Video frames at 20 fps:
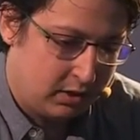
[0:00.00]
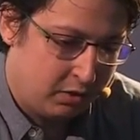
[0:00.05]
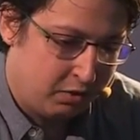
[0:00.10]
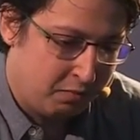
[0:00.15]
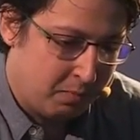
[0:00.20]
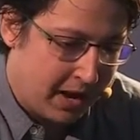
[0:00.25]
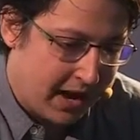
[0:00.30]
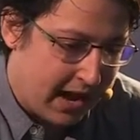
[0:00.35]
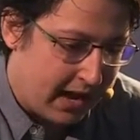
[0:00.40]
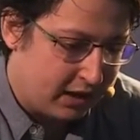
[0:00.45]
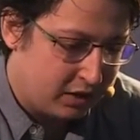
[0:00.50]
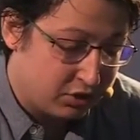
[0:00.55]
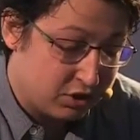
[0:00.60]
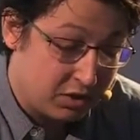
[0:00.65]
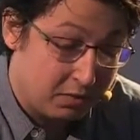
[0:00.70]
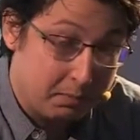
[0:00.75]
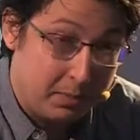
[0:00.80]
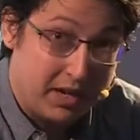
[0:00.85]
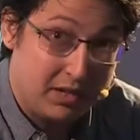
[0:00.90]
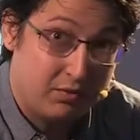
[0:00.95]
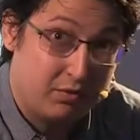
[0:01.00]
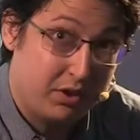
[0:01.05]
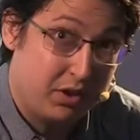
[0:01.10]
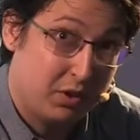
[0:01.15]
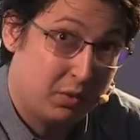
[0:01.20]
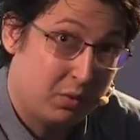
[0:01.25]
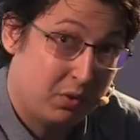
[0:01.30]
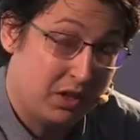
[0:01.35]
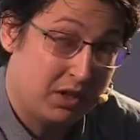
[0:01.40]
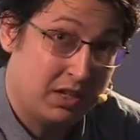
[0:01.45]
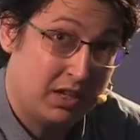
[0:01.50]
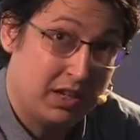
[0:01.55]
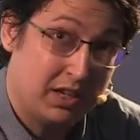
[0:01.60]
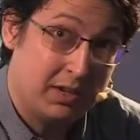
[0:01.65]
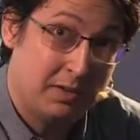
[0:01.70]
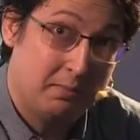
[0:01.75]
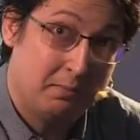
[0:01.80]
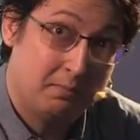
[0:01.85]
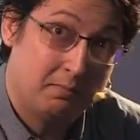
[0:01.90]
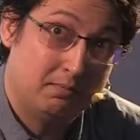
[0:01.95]
actual metric, what
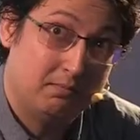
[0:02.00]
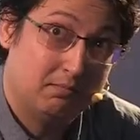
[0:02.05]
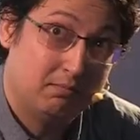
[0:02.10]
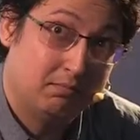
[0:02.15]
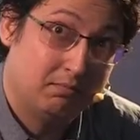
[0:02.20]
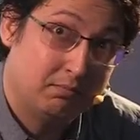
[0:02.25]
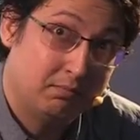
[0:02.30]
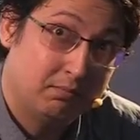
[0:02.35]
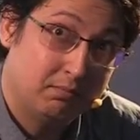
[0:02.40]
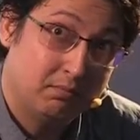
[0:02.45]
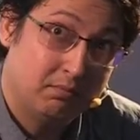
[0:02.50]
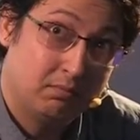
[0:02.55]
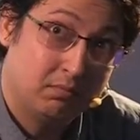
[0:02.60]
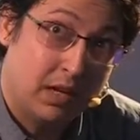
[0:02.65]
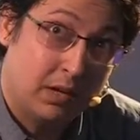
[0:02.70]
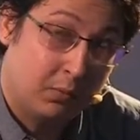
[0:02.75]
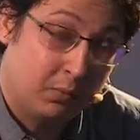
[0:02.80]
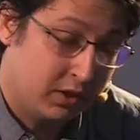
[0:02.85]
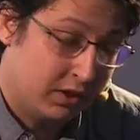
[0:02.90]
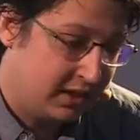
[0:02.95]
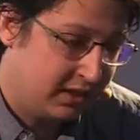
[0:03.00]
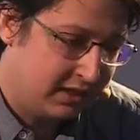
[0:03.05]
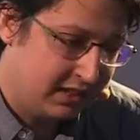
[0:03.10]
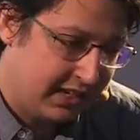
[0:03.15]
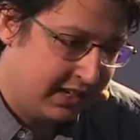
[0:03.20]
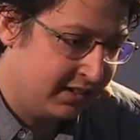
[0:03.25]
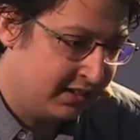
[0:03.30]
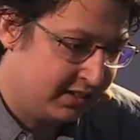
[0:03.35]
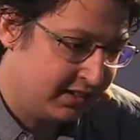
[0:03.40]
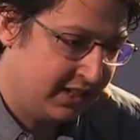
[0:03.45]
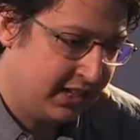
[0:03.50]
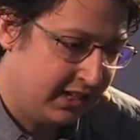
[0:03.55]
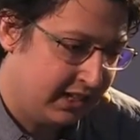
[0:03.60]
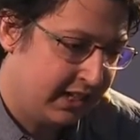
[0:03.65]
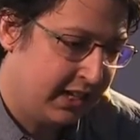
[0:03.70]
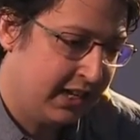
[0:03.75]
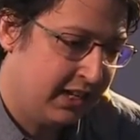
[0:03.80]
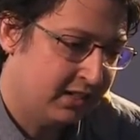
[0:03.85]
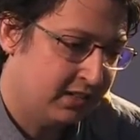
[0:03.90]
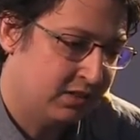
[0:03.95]
I test
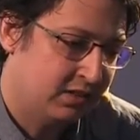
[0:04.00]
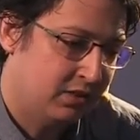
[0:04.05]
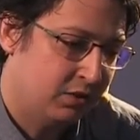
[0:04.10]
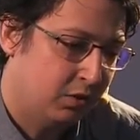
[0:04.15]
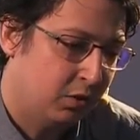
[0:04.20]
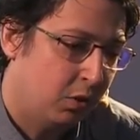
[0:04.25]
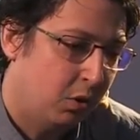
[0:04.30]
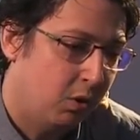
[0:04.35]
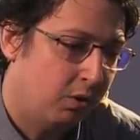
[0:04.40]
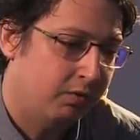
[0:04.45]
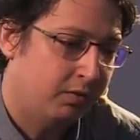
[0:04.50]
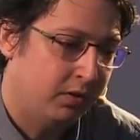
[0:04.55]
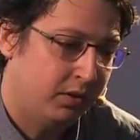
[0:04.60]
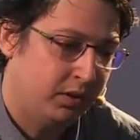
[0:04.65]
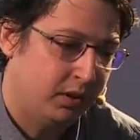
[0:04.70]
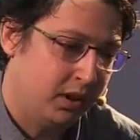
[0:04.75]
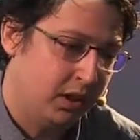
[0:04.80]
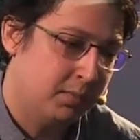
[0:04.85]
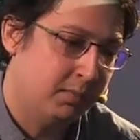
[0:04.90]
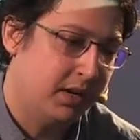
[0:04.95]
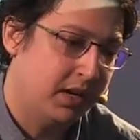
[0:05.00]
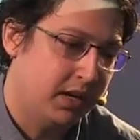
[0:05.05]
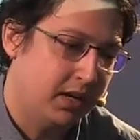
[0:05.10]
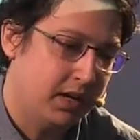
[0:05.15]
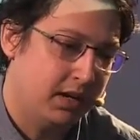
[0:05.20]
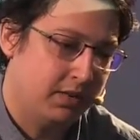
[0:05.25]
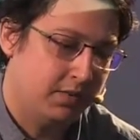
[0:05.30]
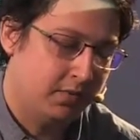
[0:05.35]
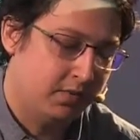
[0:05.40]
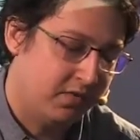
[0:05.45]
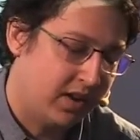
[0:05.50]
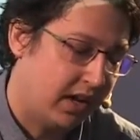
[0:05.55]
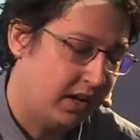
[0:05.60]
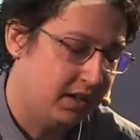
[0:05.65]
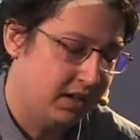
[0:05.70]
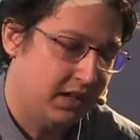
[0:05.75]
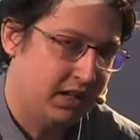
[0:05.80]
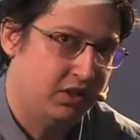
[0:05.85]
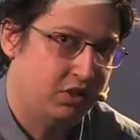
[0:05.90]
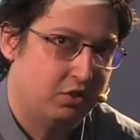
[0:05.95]
against in my
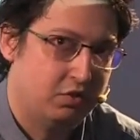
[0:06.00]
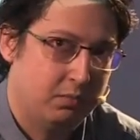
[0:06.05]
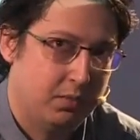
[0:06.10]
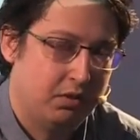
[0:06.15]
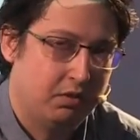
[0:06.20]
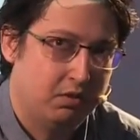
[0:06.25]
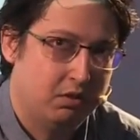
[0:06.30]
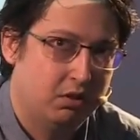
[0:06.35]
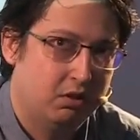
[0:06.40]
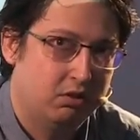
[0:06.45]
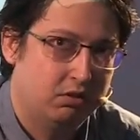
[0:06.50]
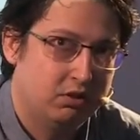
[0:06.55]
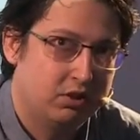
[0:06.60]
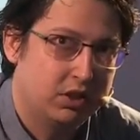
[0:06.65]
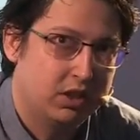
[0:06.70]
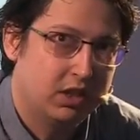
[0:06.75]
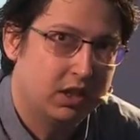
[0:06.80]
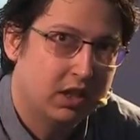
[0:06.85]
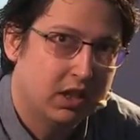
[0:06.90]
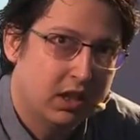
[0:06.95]
validation methodology.